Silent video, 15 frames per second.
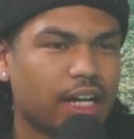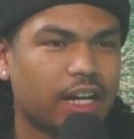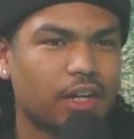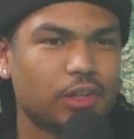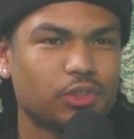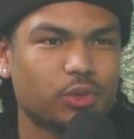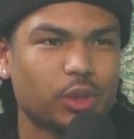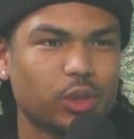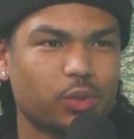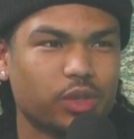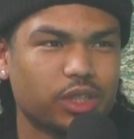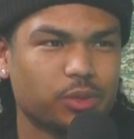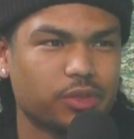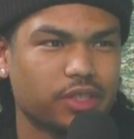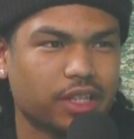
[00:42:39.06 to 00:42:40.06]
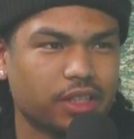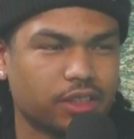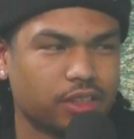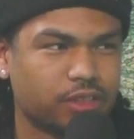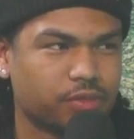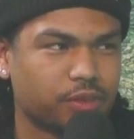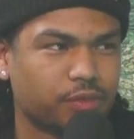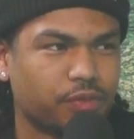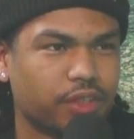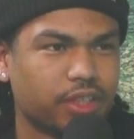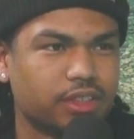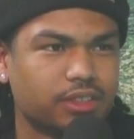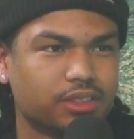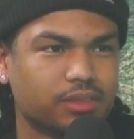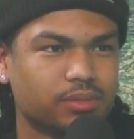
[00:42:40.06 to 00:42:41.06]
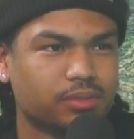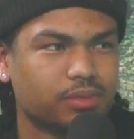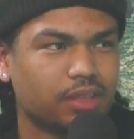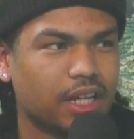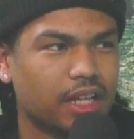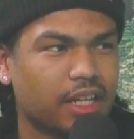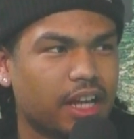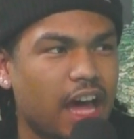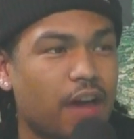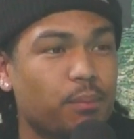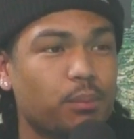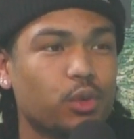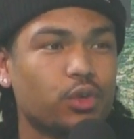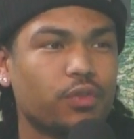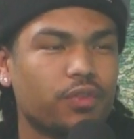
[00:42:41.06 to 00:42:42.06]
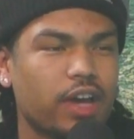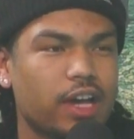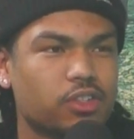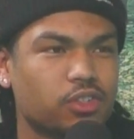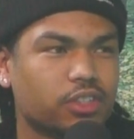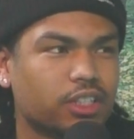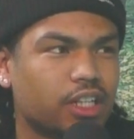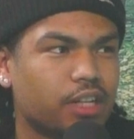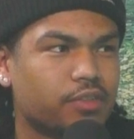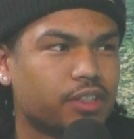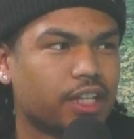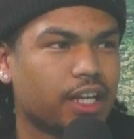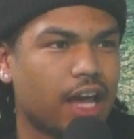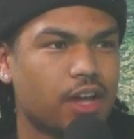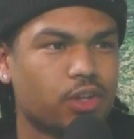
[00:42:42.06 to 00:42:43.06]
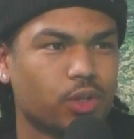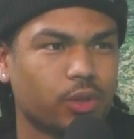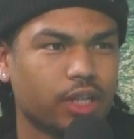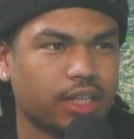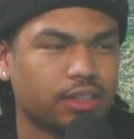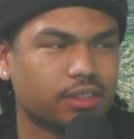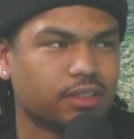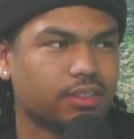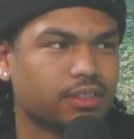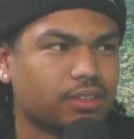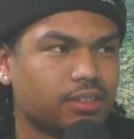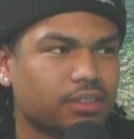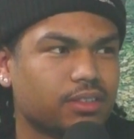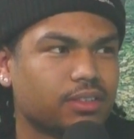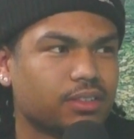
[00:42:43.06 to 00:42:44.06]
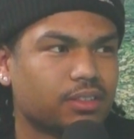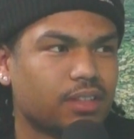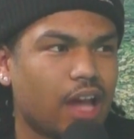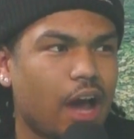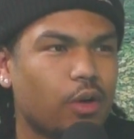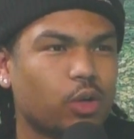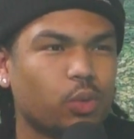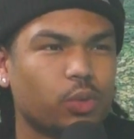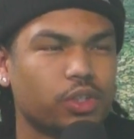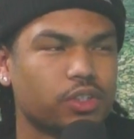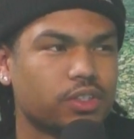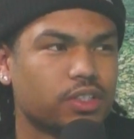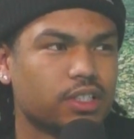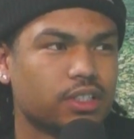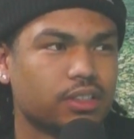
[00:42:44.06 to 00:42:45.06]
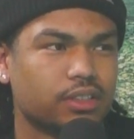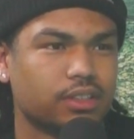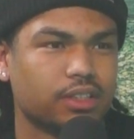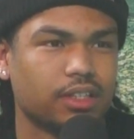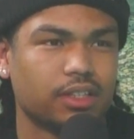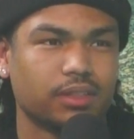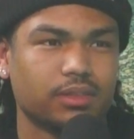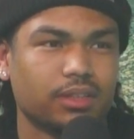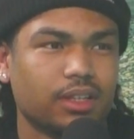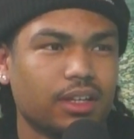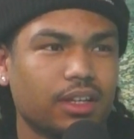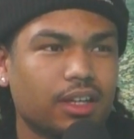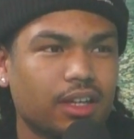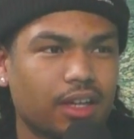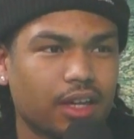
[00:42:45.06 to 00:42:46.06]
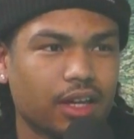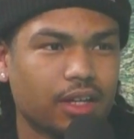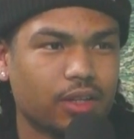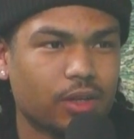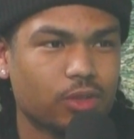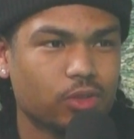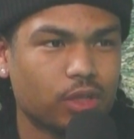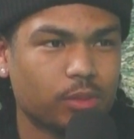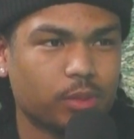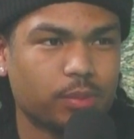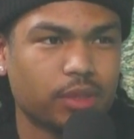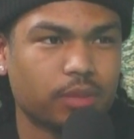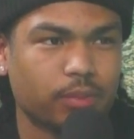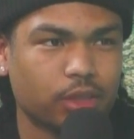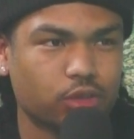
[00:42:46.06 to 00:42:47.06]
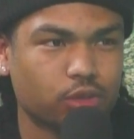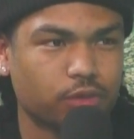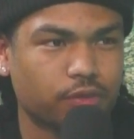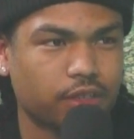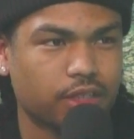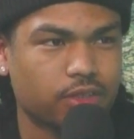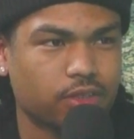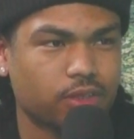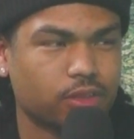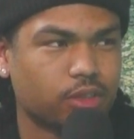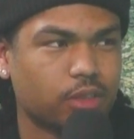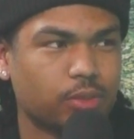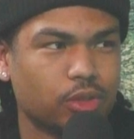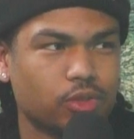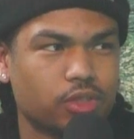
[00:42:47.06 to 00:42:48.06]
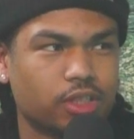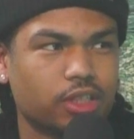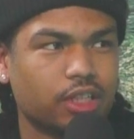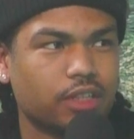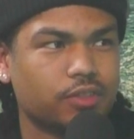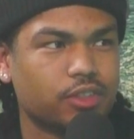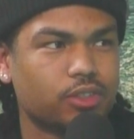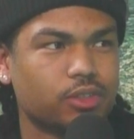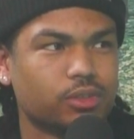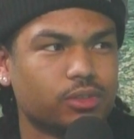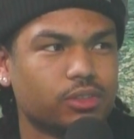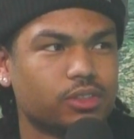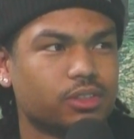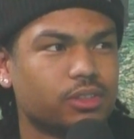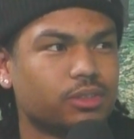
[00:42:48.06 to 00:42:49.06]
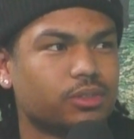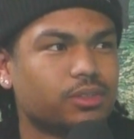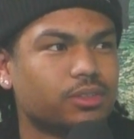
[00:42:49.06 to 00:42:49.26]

got on 21, it was like a different feeling, and like I moved fast on 11. Like I know like how it works. And also, I'm a big Metro fan, so he be using 11 too. So,